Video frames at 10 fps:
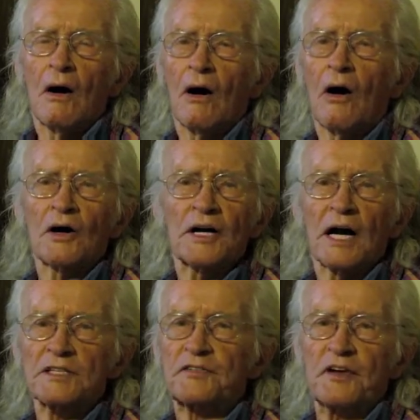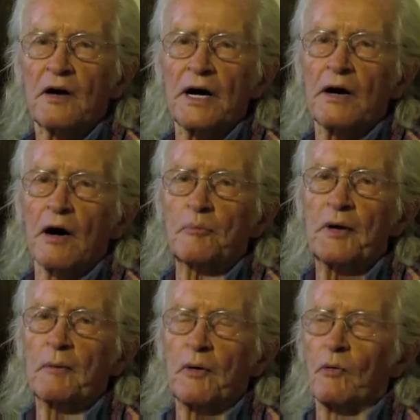Oh yes, very. Our
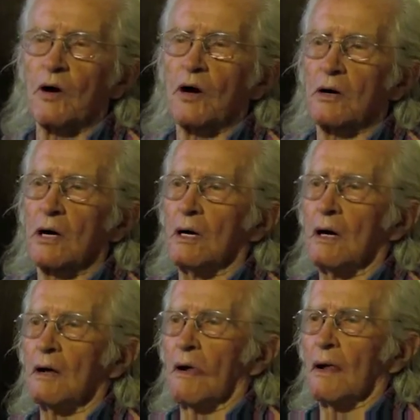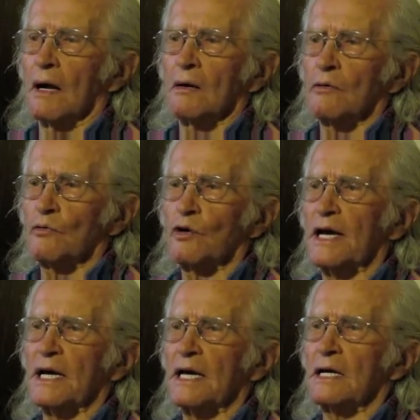people were
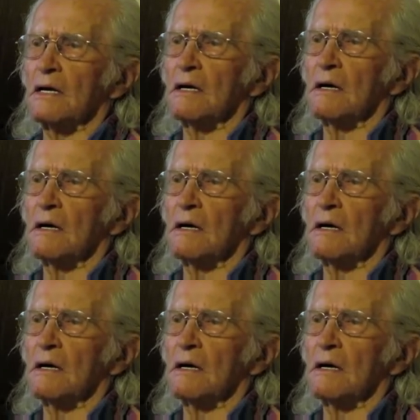really